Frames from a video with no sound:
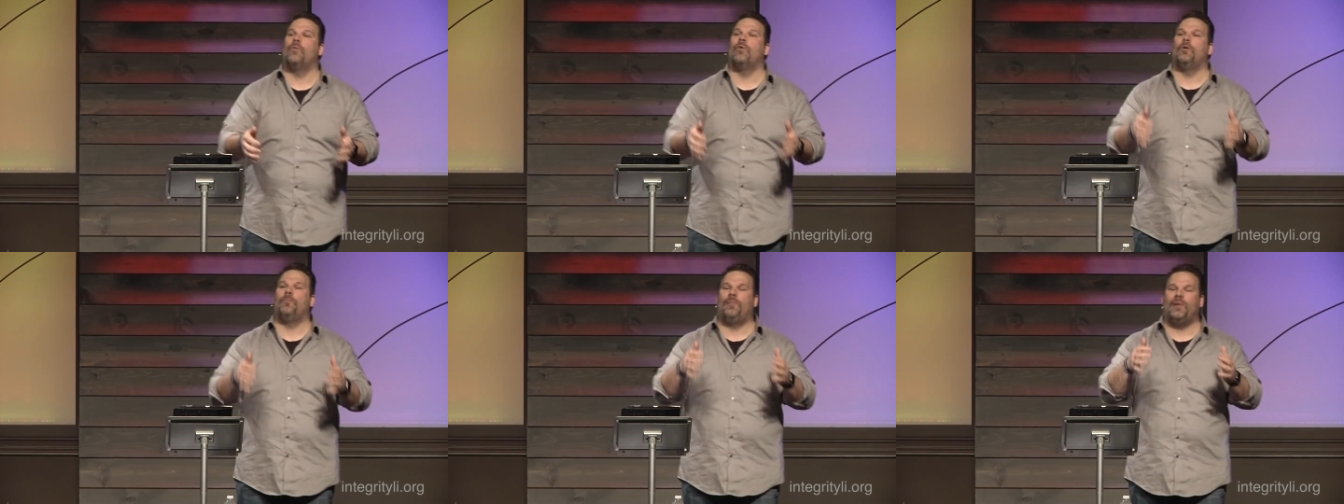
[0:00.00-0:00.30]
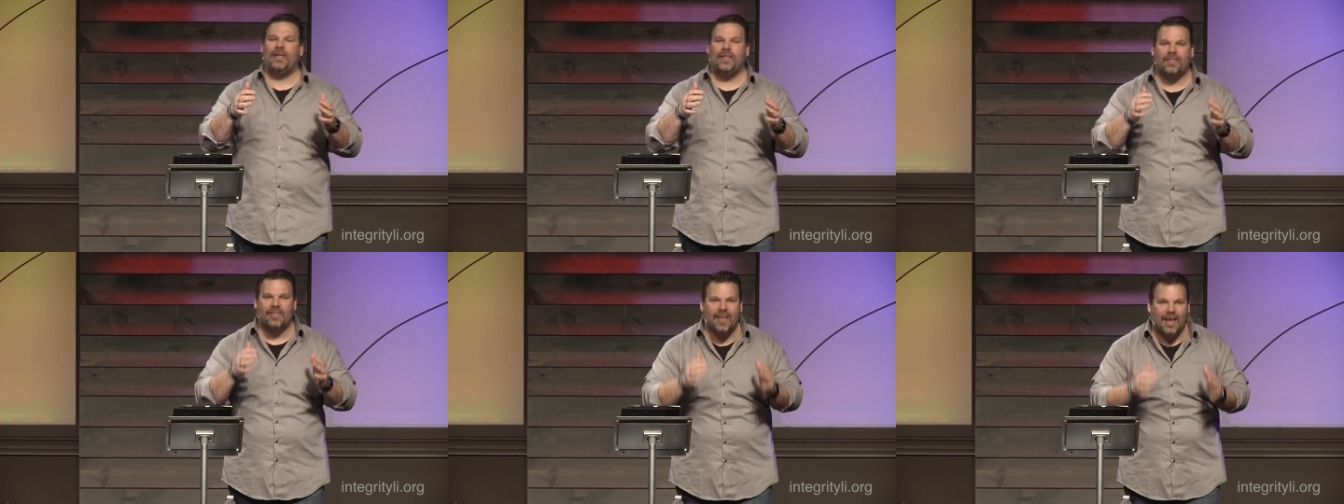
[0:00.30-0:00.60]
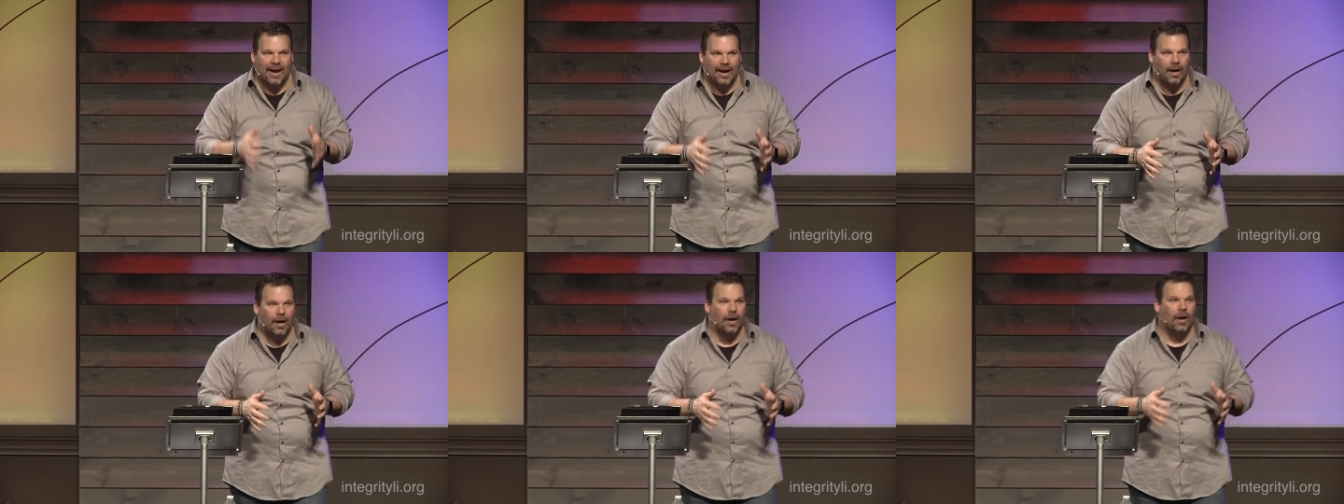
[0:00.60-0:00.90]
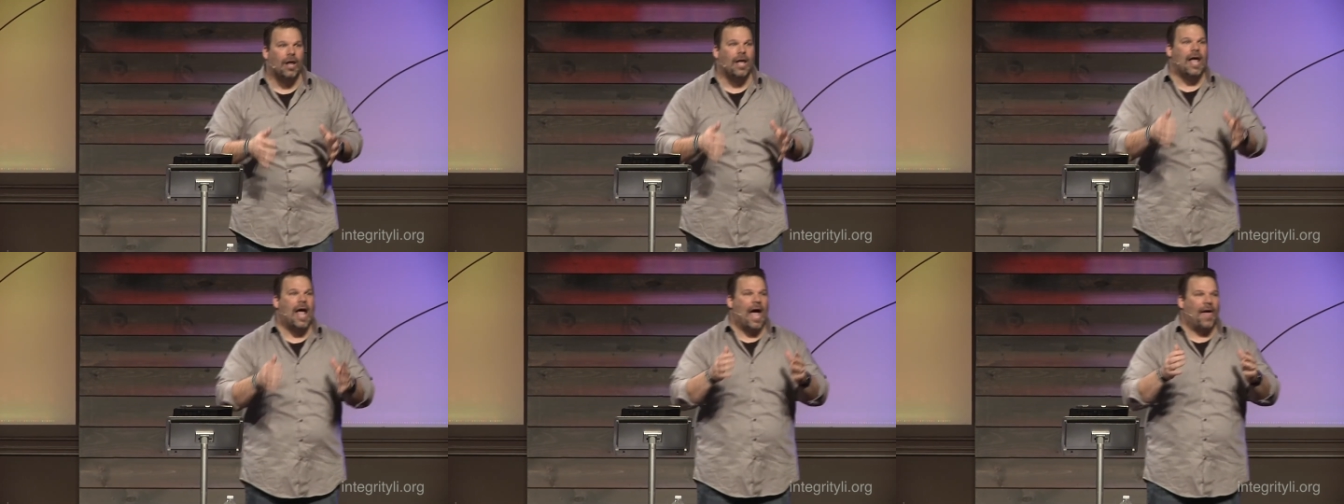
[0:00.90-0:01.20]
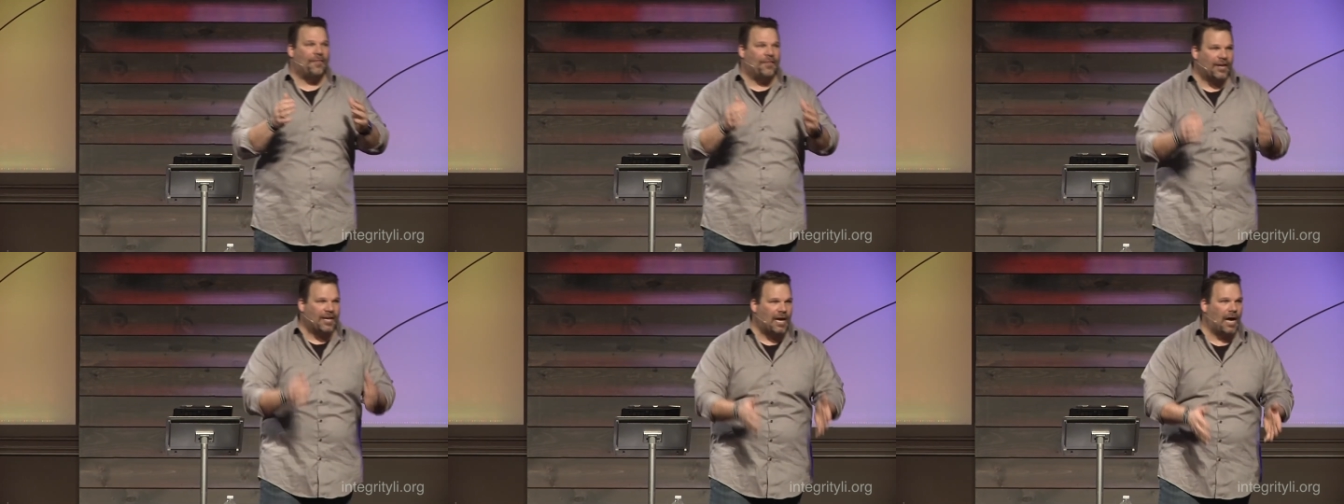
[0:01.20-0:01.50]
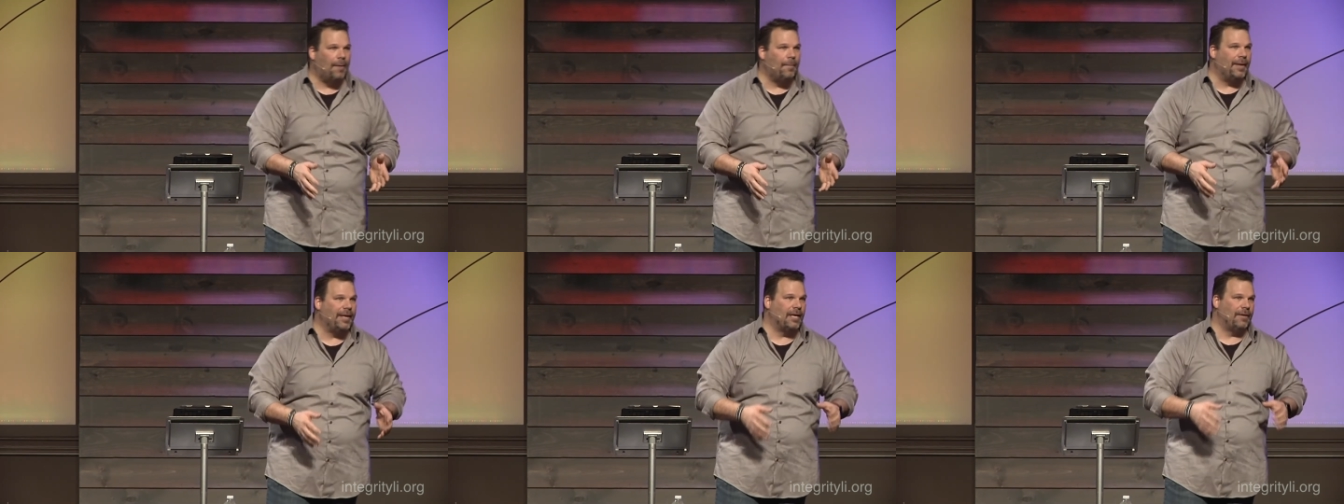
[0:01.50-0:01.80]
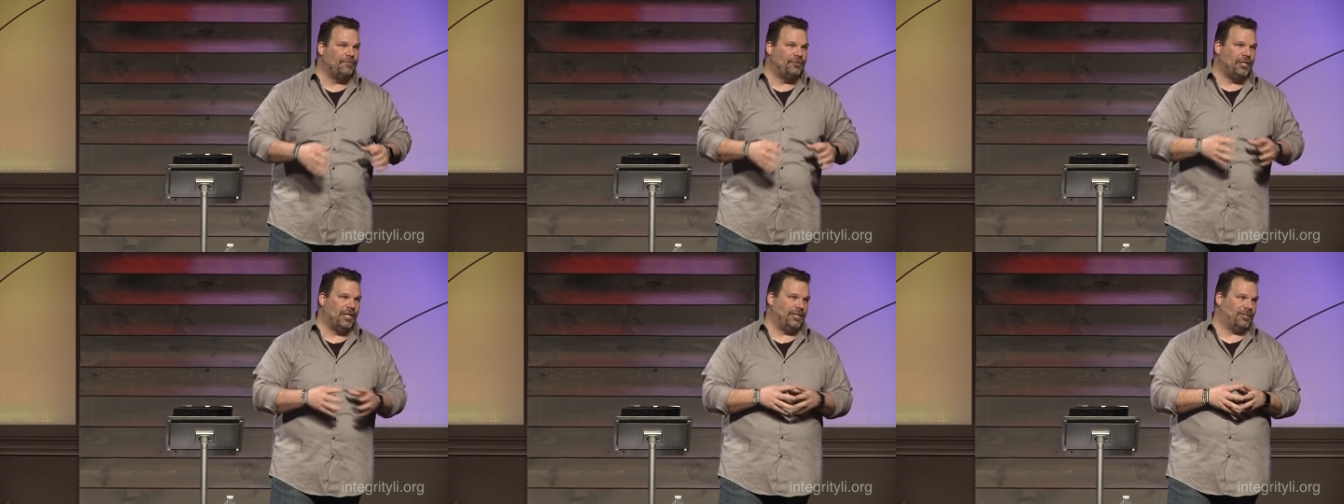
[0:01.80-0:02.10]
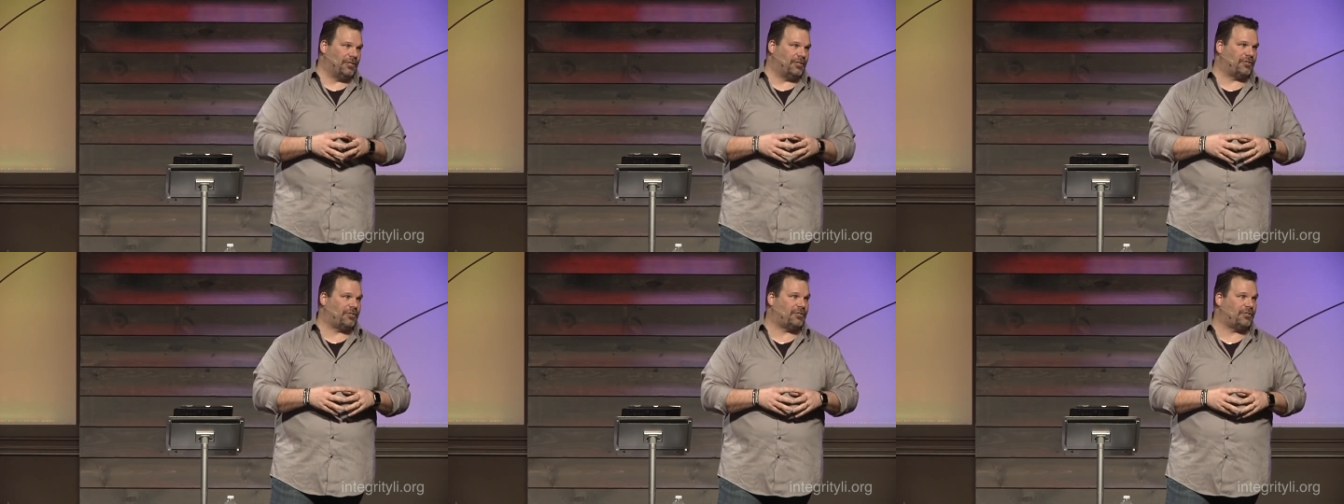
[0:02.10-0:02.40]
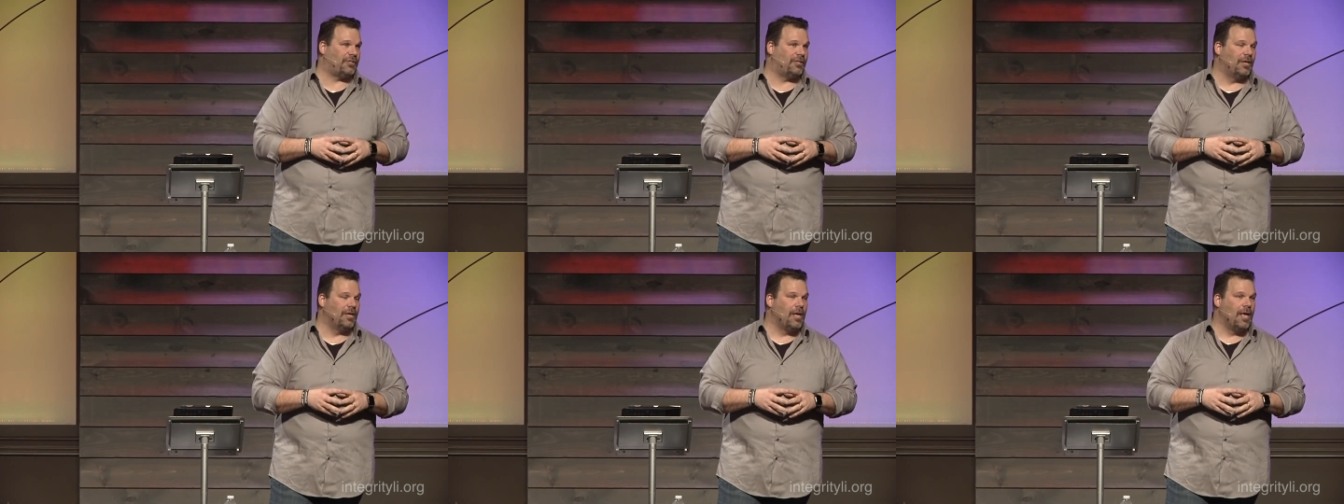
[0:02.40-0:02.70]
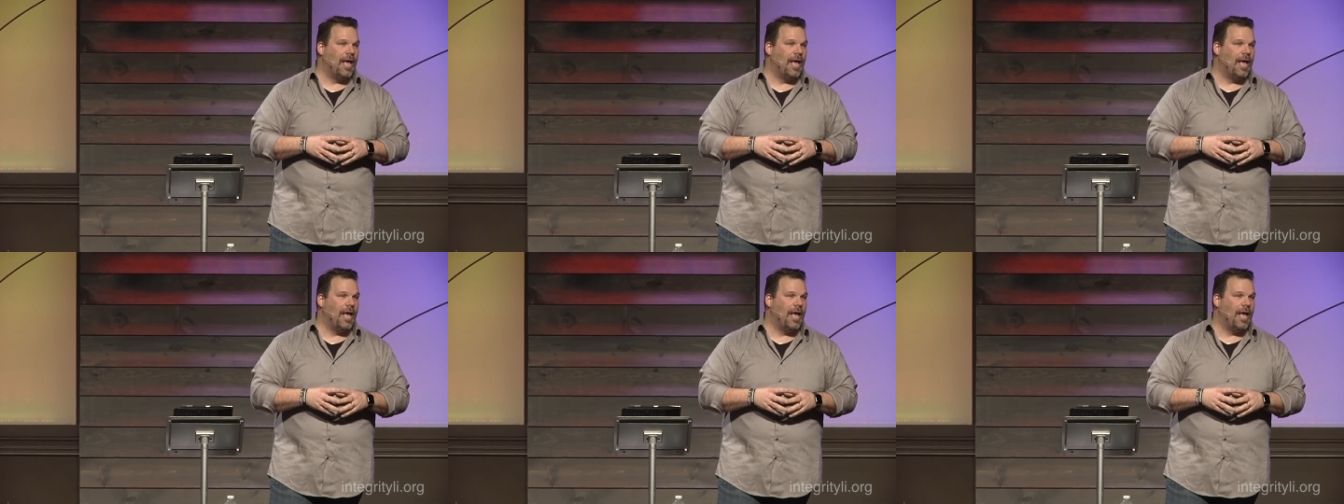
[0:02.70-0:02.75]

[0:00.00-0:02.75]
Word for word: would be there at the coming of Jesus.